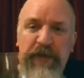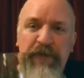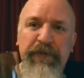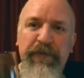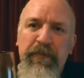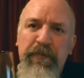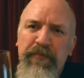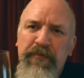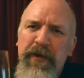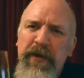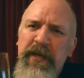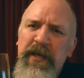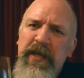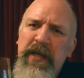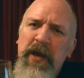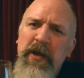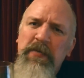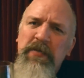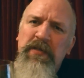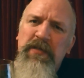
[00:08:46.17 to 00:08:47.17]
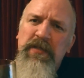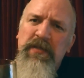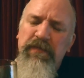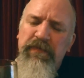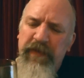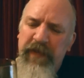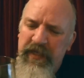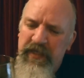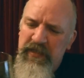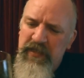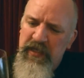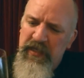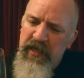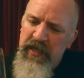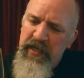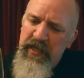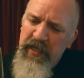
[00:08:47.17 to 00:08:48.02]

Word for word: different bready notes and things in there.